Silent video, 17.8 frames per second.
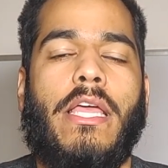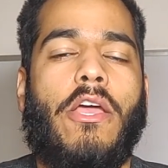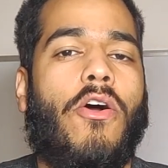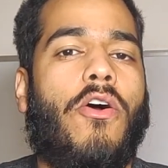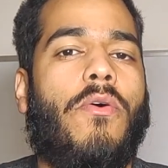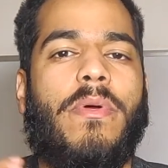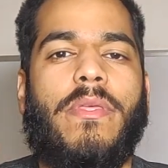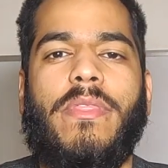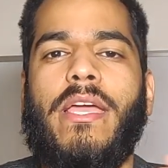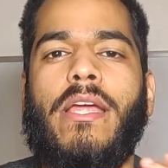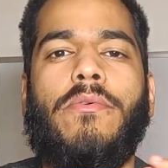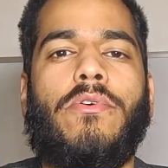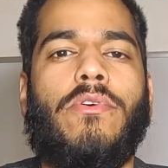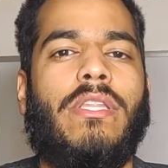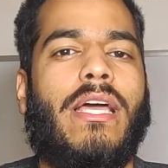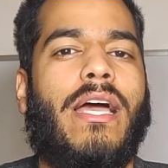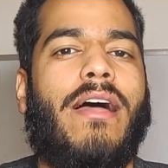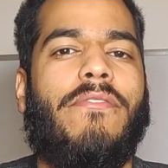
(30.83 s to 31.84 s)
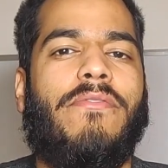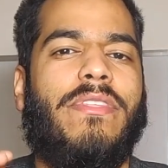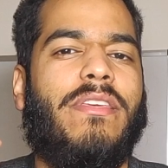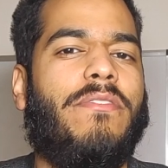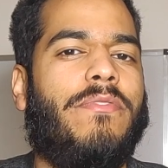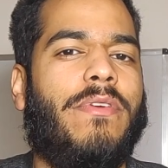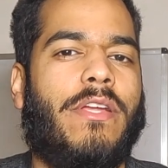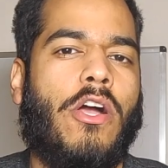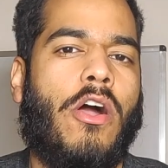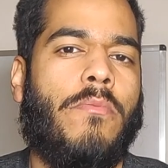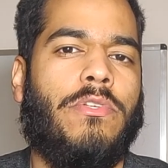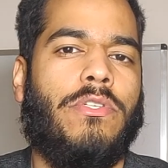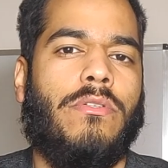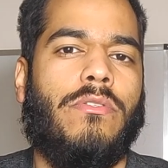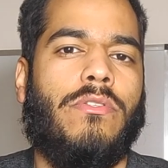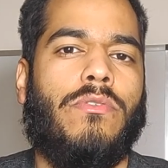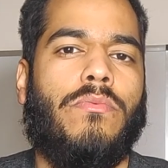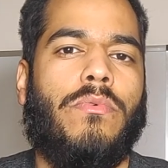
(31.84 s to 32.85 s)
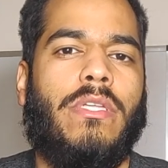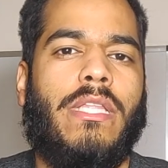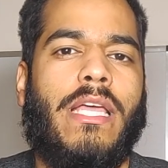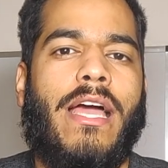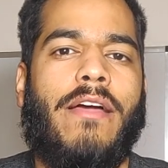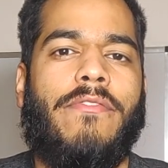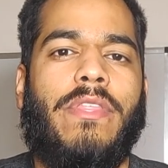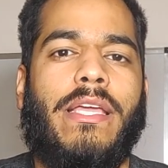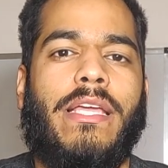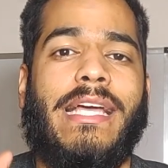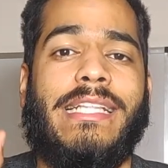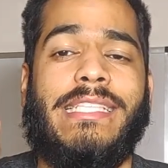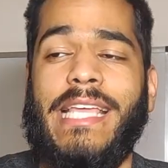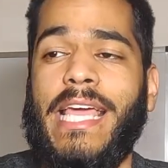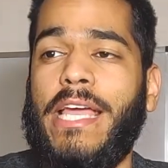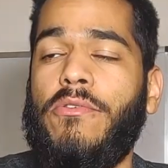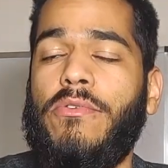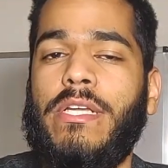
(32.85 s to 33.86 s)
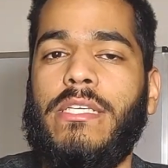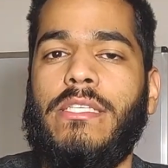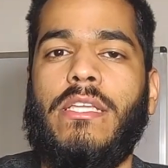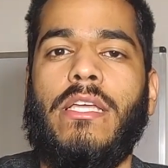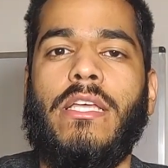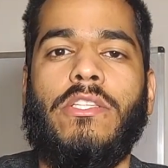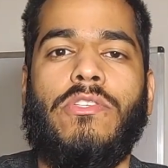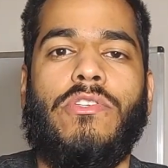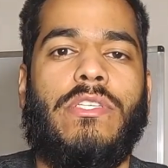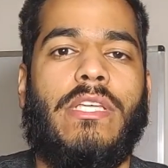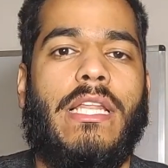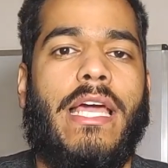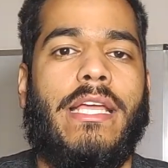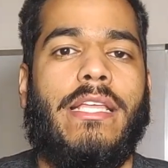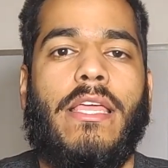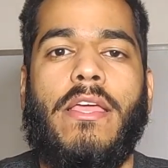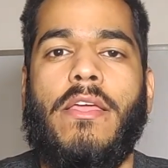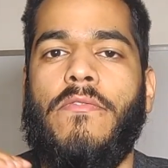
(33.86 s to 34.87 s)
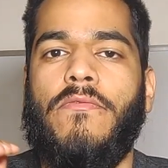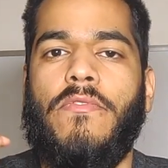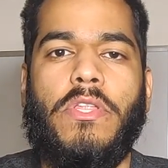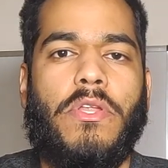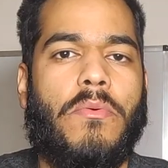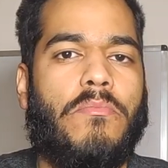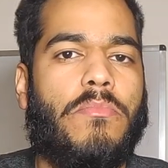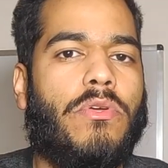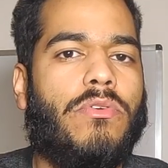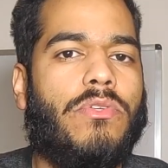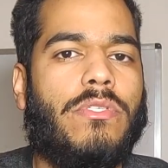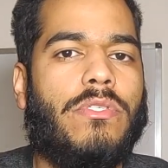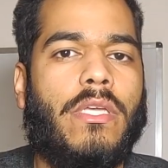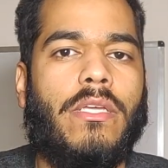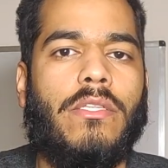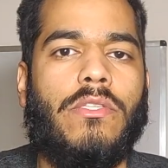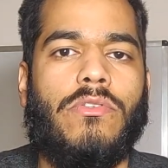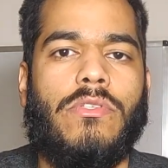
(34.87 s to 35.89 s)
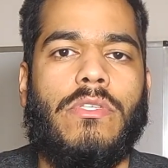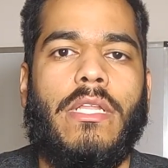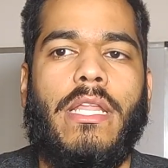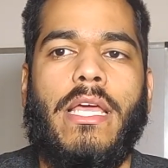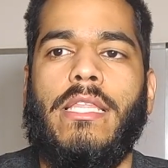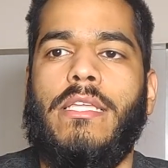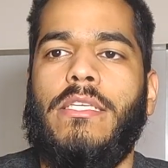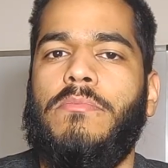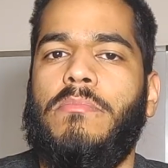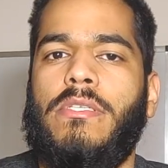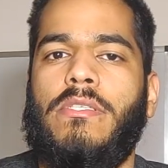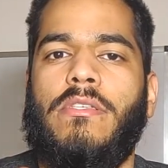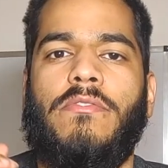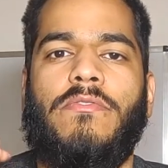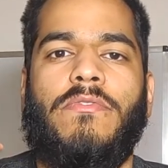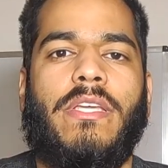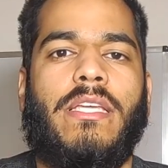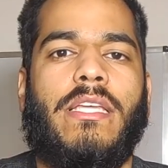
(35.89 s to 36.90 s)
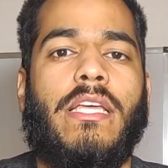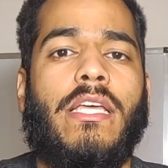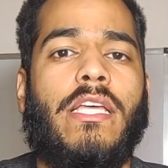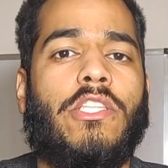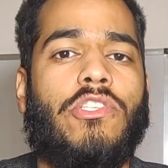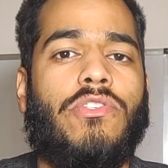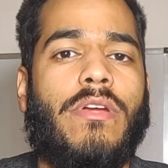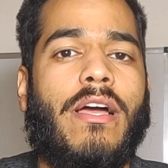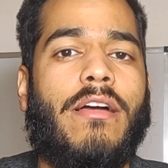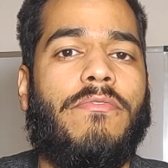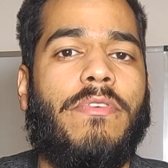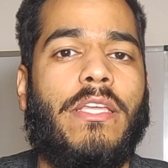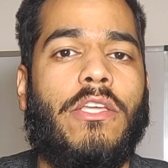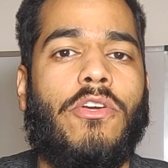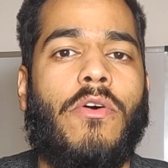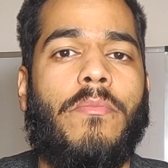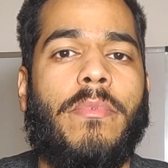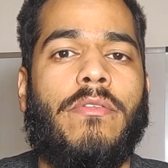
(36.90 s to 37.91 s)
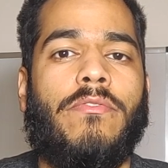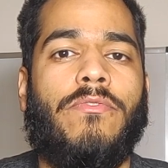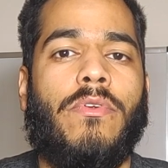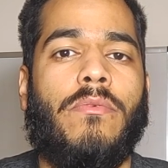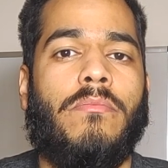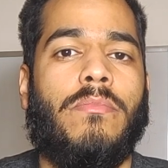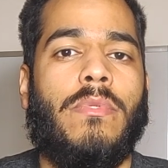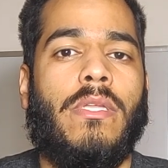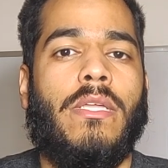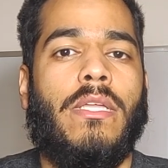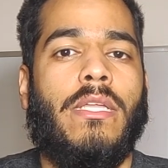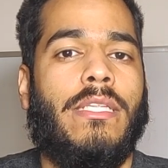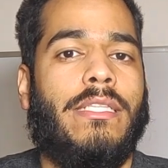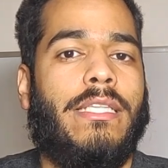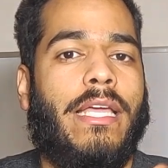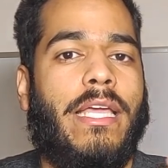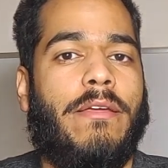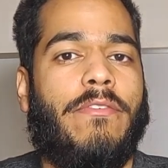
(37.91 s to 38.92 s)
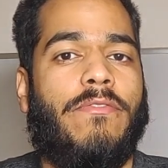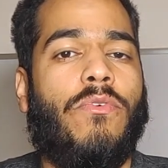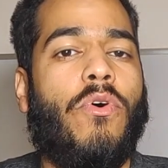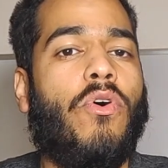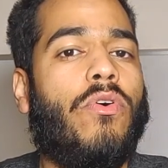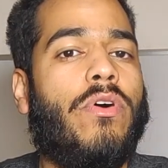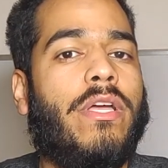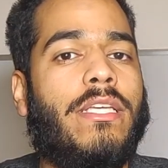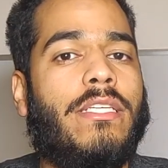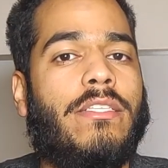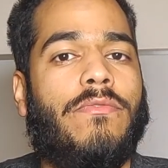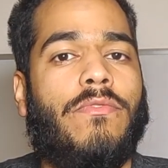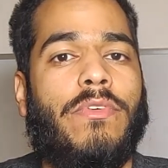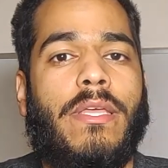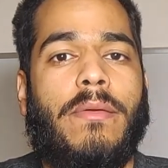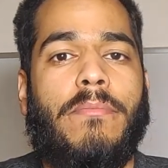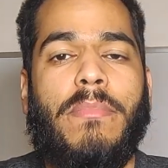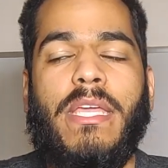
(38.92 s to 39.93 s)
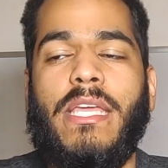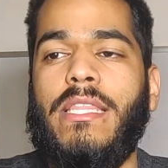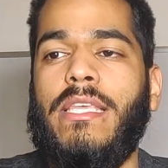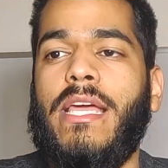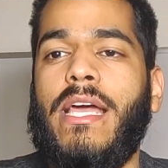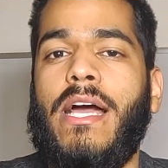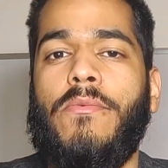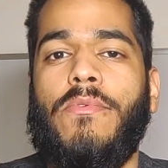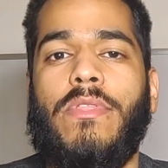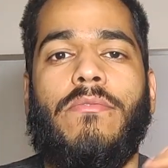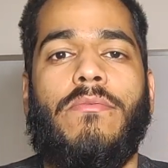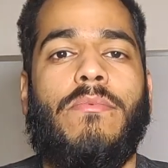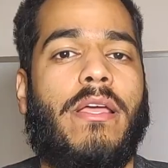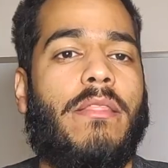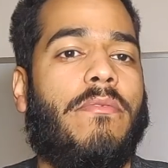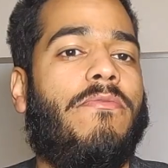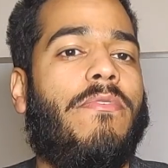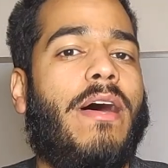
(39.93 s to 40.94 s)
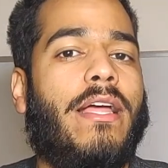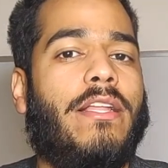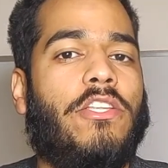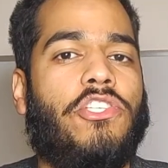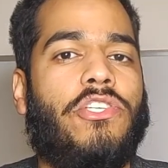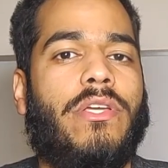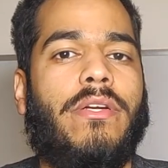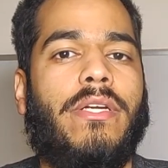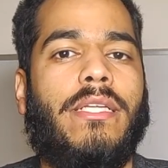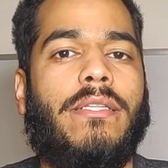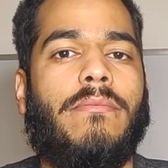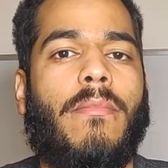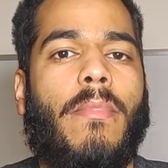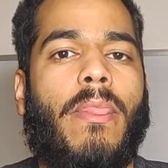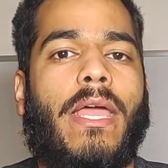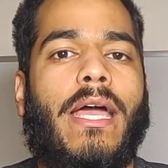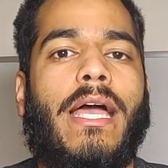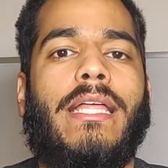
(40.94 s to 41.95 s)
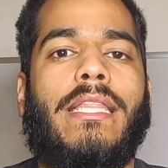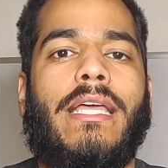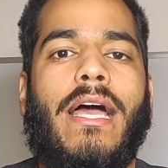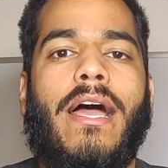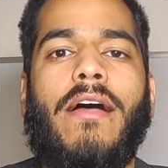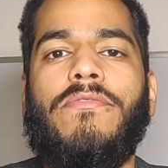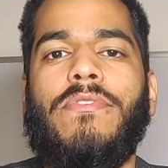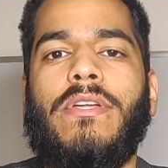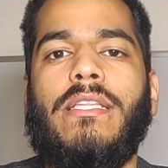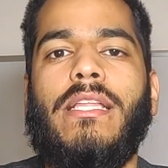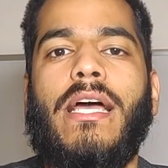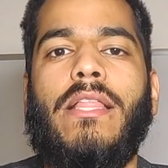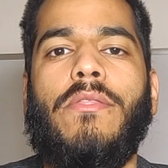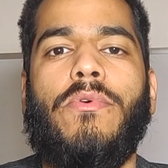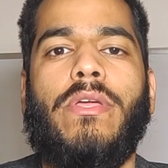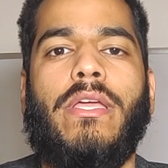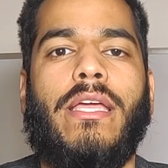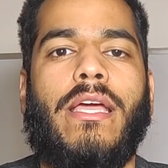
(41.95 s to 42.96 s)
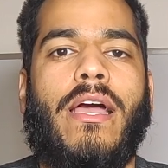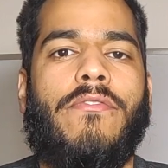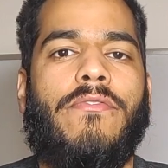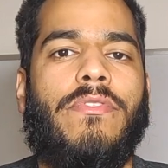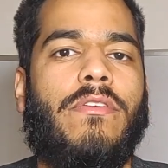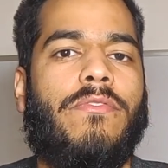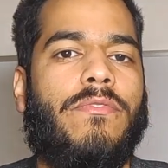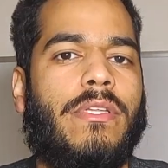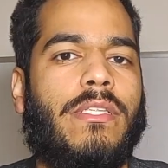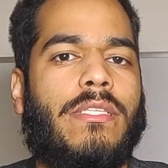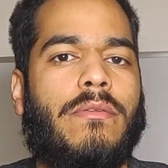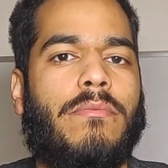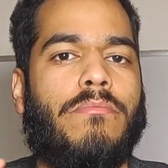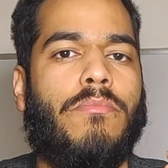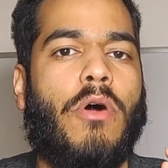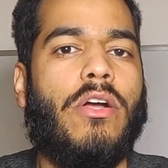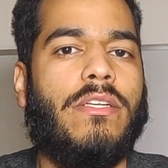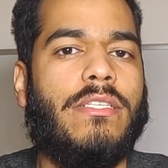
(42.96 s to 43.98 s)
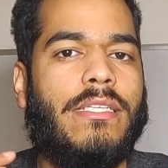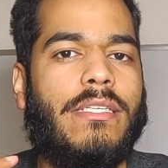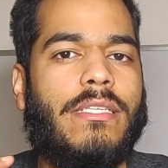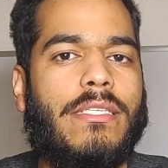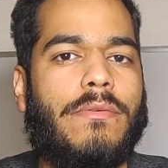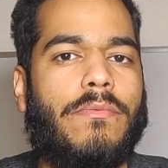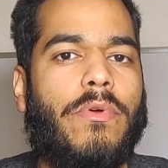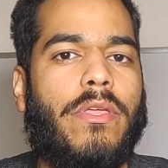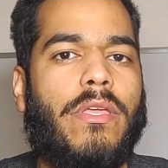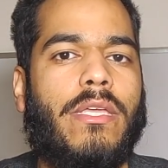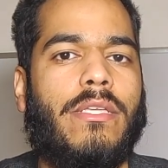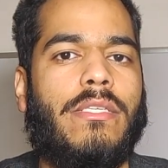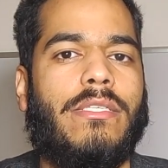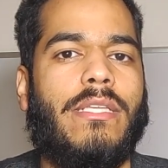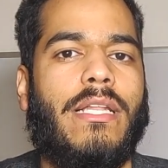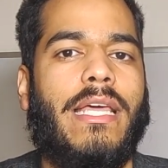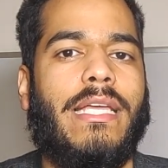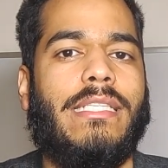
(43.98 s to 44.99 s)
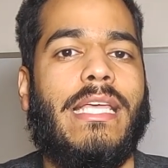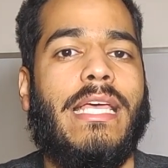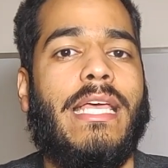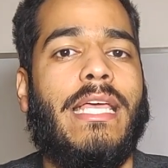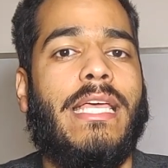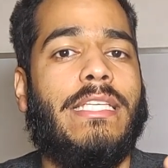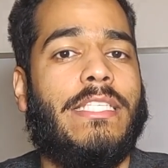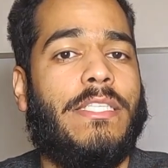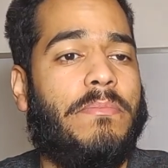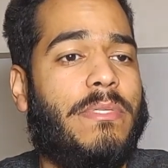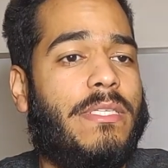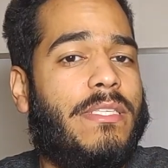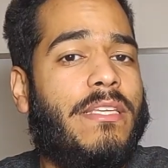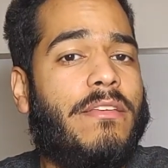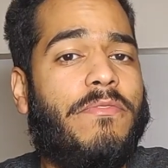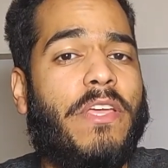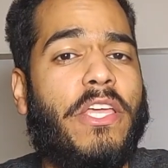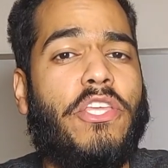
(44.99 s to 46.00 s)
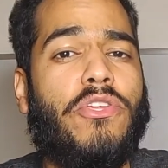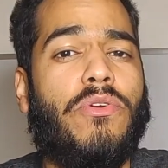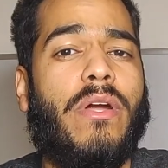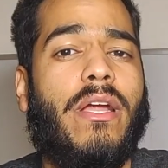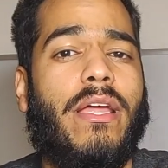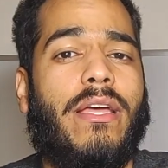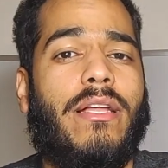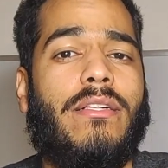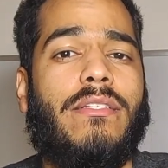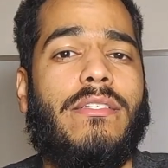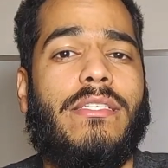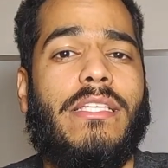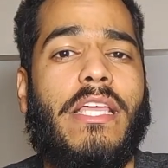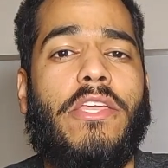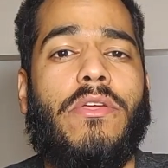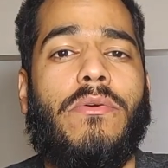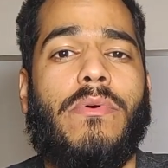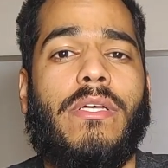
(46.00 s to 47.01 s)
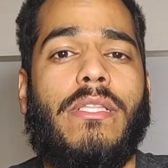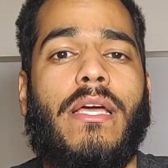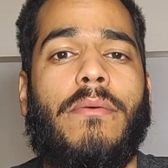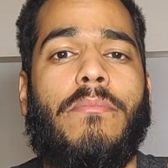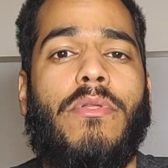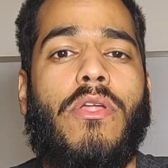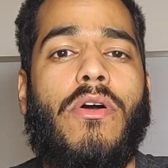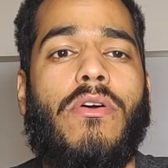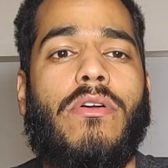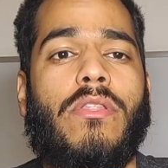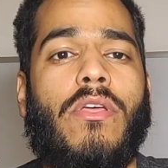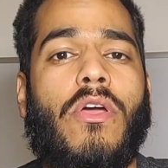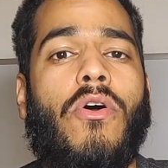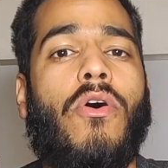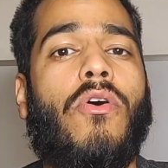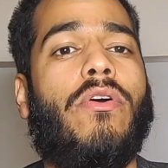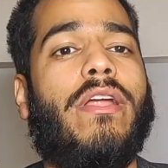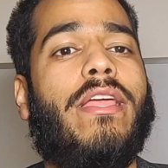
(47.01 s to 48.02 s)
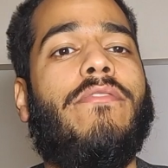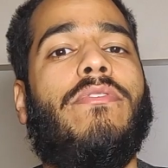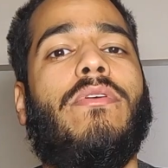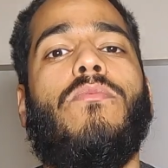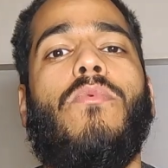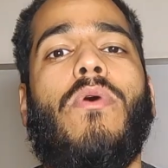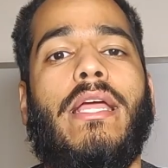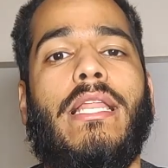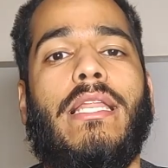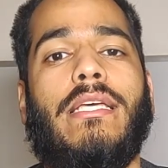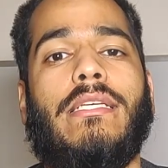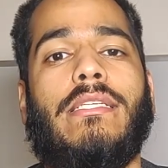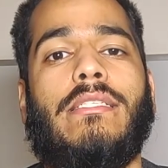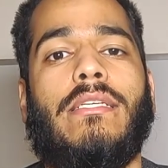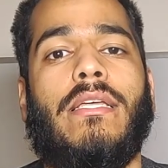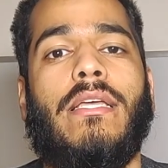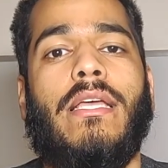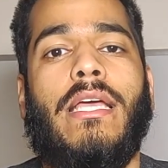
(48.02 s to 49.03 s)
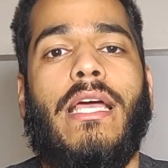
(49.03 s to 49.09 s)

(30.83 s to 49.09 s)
Over there, we're going to have different options. We're going to have the categories to select video, music, to select a specific traffic coming from the voice, with the media, with the web file sharing. And after that, we can have different boxes where you can select specific U R Ls that you want to block or even whitelist.